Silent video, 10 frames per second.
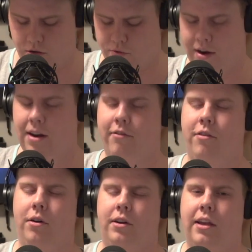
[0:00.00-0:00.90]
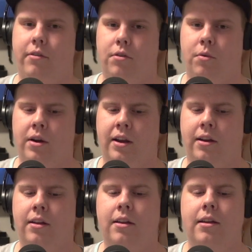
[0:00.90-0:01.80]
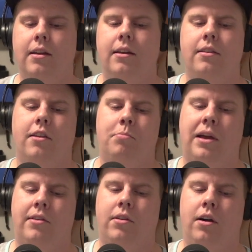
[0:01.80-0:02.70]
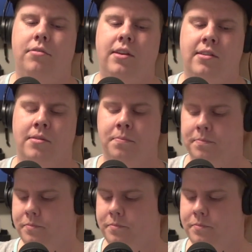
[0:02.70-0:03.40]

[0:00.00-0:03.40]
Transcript: Traded for Kevin Durant this past offseason.